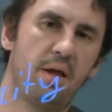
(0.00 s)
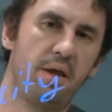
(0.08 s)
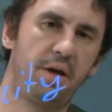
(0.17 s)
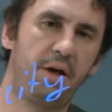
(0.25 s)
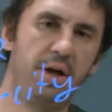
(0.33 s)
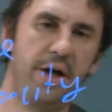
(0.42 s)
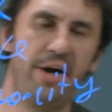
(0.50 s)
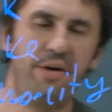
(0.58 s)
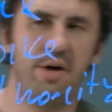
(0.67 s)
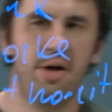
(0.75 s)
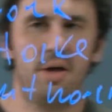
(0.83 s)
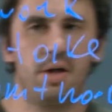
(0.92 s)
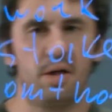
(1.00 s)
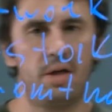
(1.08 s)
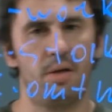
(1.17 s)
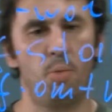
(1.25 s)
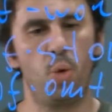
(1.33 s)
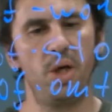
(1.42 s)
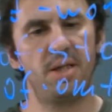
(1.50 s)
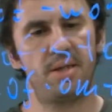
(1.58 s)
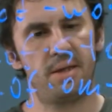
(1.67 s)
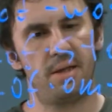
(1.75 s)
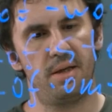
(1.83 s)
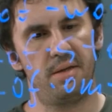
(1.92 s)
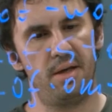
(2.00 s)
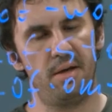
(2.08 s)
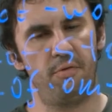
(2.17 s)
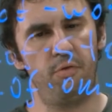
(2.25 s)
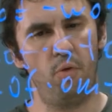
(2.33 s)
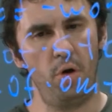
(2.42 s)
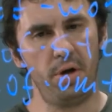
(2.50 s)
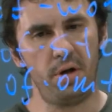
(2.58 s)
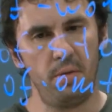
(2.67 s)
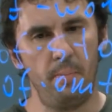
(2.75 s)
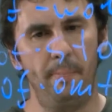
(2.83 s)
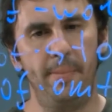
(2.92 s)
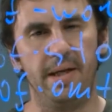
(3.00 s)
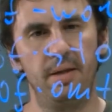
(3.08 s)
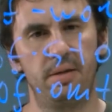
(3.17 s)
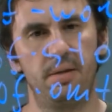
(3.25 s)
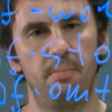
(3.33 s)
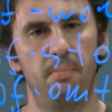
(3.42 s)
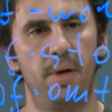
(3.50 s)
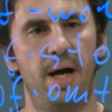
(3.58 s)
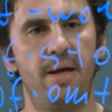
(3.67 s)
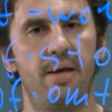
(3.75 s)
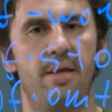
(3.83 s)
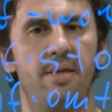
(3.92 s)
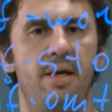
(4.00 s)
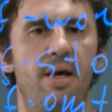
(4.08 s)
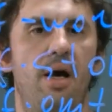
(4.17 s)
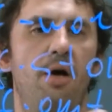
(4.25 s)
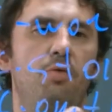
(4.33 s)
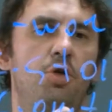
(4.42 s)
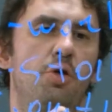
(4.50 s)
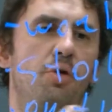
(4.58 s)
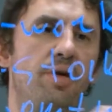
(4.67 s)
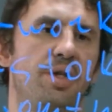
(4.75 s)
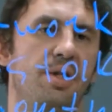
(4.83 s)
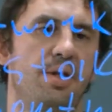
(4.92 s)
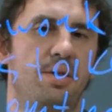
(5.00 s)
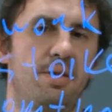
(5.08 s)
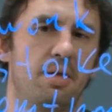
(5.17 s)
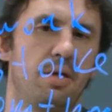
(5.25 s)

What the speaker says: Here wins the fork built by the authorities.